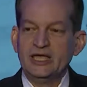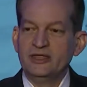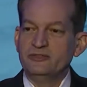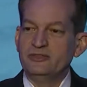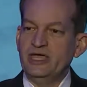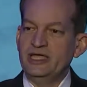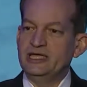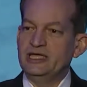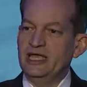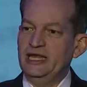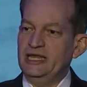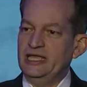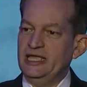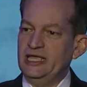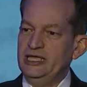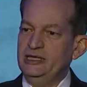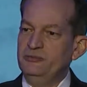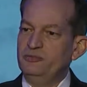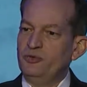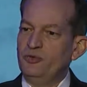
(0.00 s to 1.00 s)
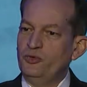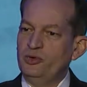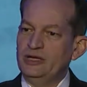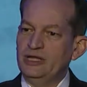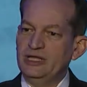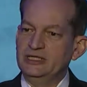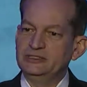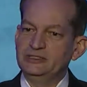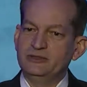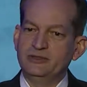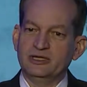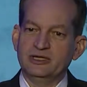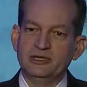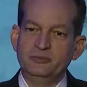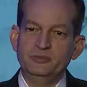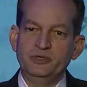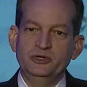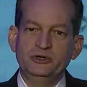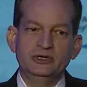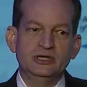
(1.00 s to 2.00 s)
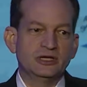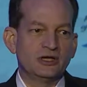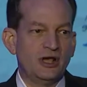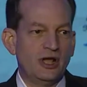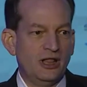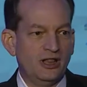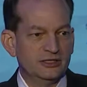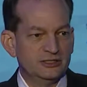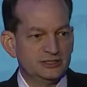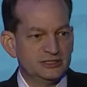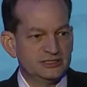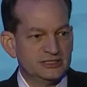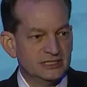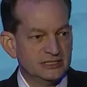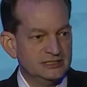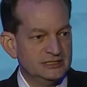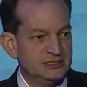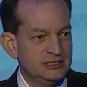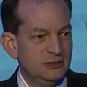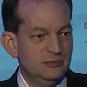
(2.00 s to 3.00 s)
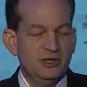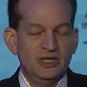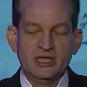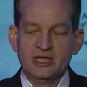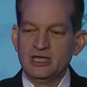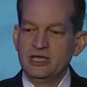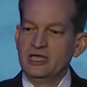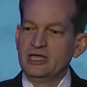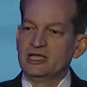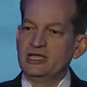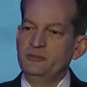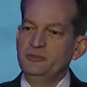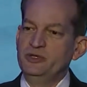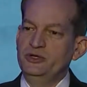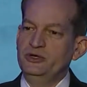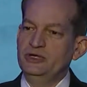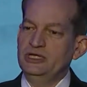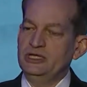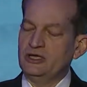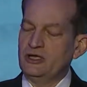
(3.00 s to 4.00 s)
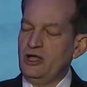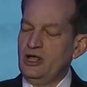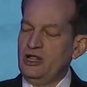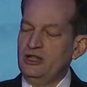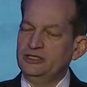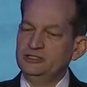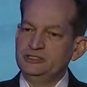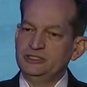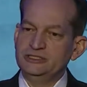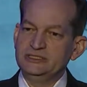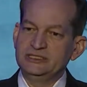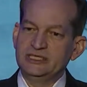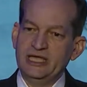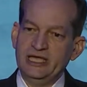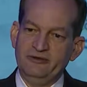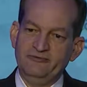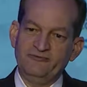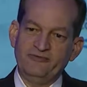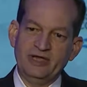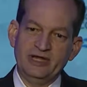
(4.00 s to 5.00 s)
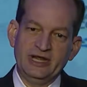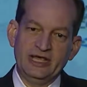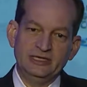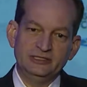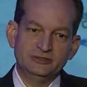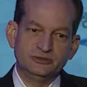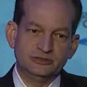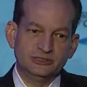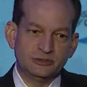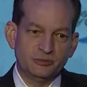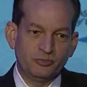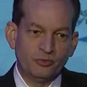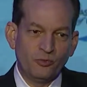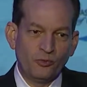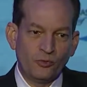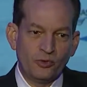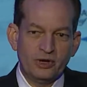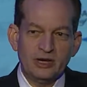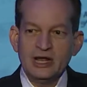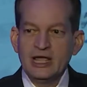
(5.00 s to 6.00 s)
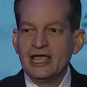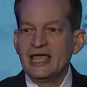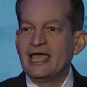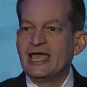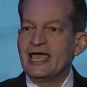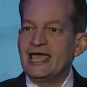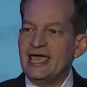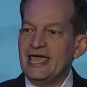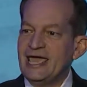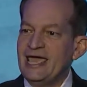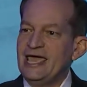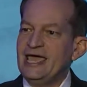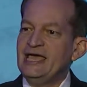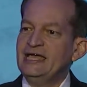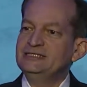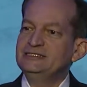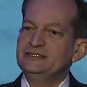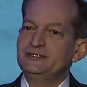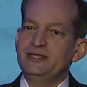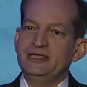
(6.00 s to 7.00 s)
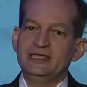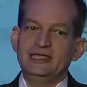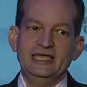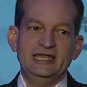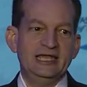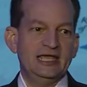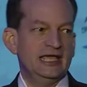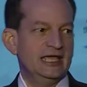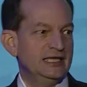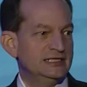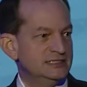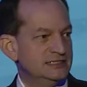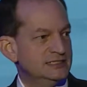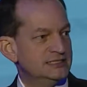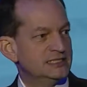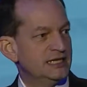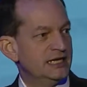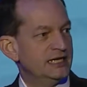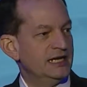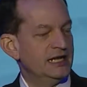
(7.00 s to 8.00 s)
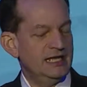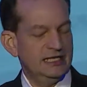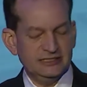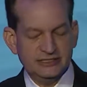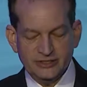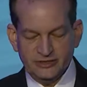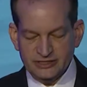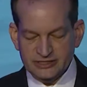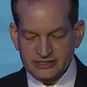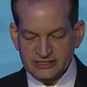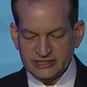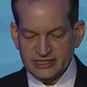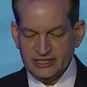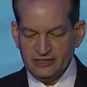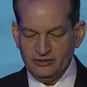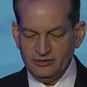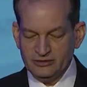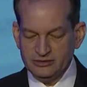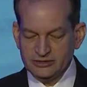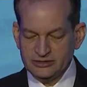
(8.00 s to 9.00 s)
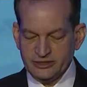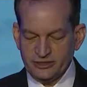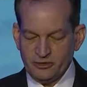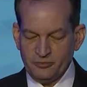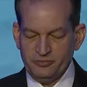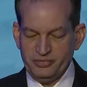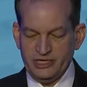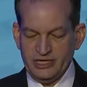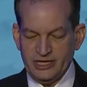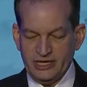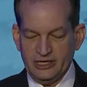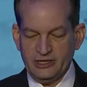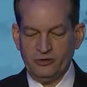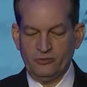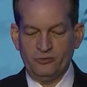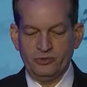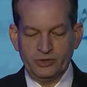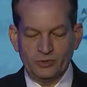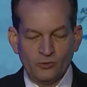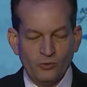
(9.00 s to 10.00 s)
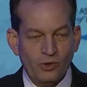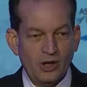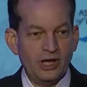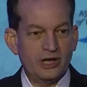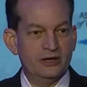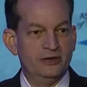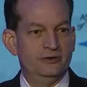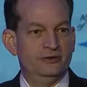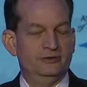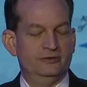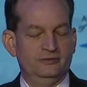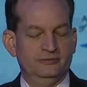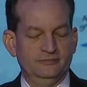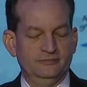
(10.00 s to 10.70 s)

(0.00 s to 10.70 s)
They get input into the community college system. Community colleges get financial support, and they get insight into the skills that are being required.